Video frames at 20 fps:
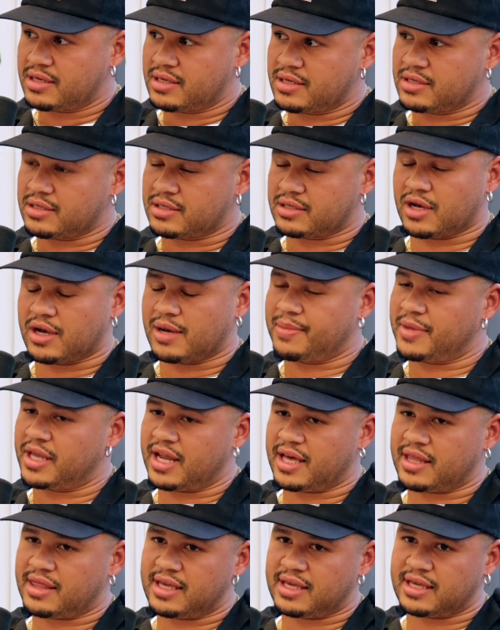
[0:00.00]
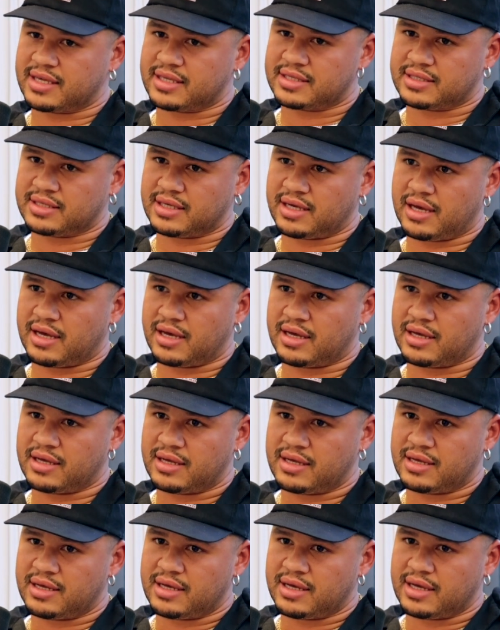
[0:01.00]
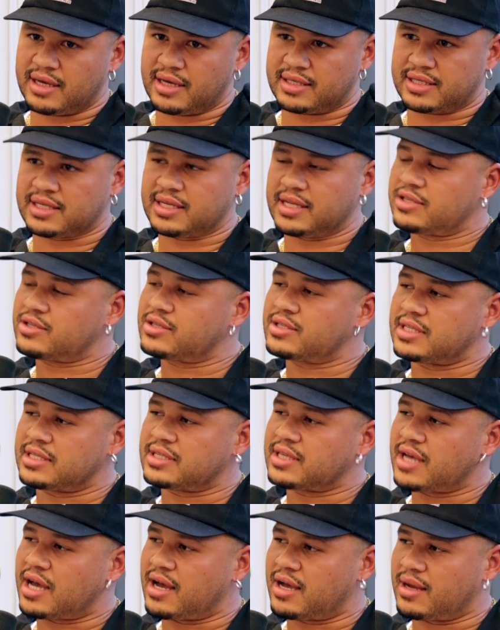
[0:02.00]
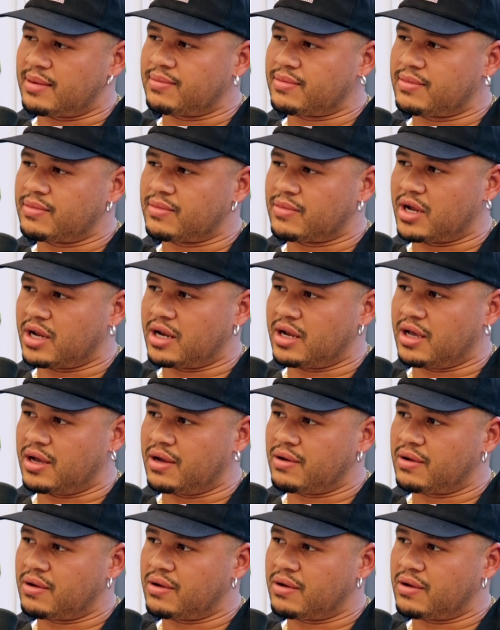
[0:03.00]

So, I mean, I think it's an interesting time right now.